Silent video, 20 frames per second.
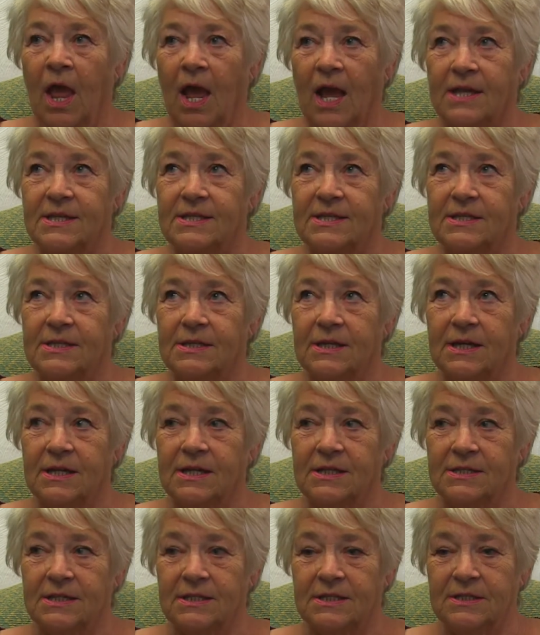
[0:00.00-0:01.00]
I
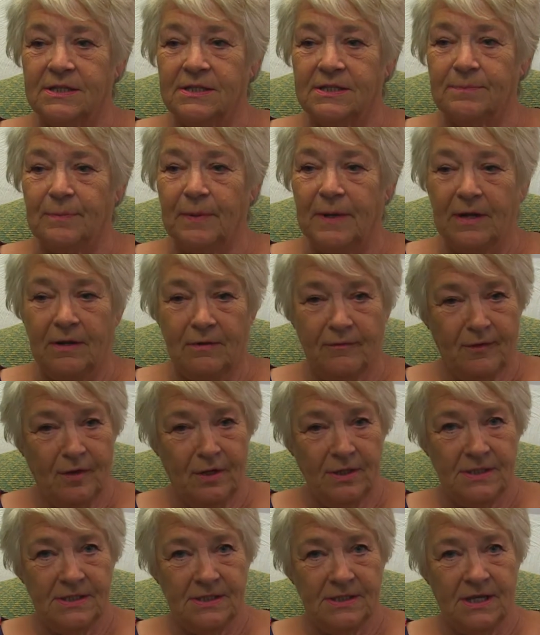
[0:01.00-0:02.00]
started being a
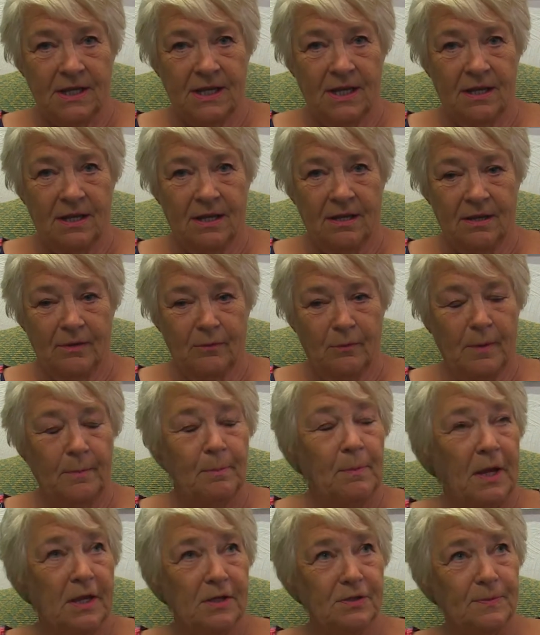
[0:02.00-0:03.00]
volunteer when
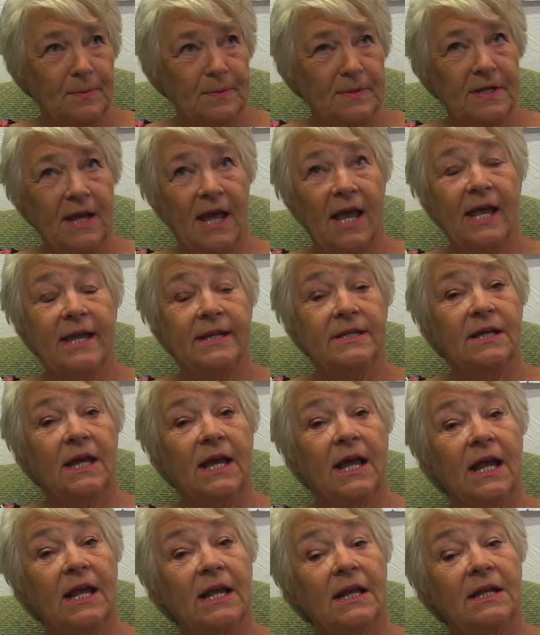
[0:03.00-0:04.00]
my husband died
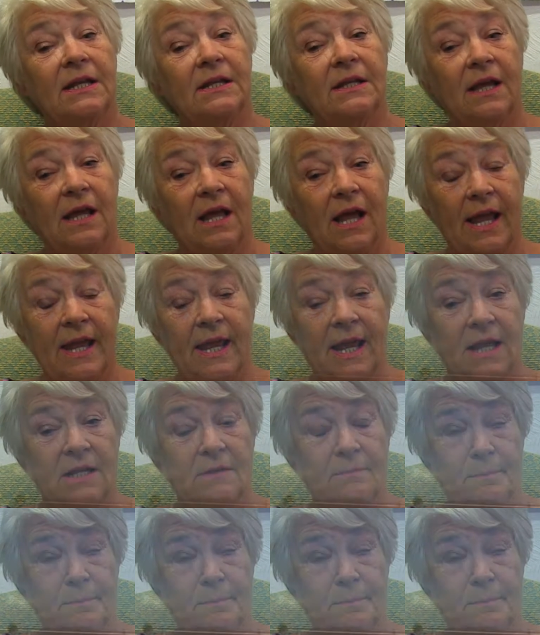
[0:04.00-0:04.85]
and I had